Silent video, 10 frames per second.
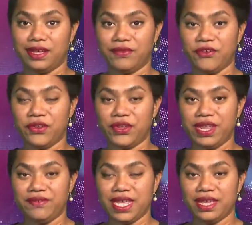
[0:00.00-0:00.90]
very good
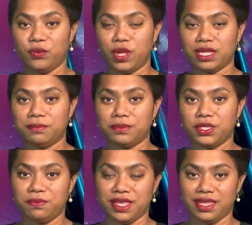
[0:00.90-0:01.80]
evening and welcome
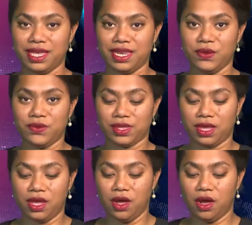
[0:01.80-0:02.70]
to BCN News.
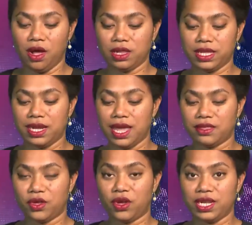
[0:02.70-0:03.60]
Auckland
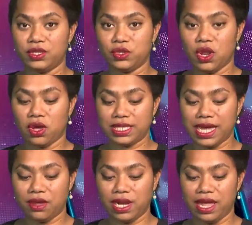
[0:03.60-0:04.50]
has gone into
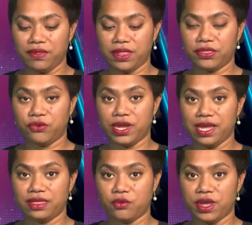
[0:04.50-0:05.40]
lockdown level 3
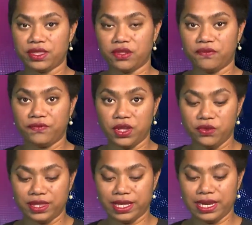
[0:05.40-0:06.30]
and the rest of
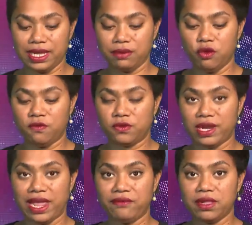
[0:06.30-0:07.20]
New Zealand moved to
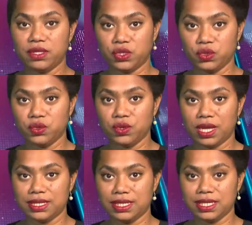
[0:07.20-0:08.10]
level 2
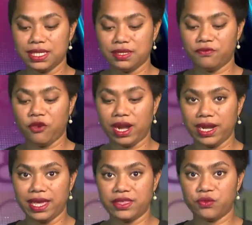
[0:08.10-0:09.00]
until
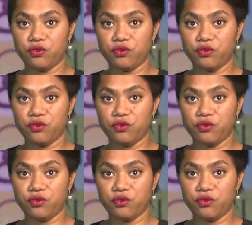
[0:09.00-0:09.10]
Friday's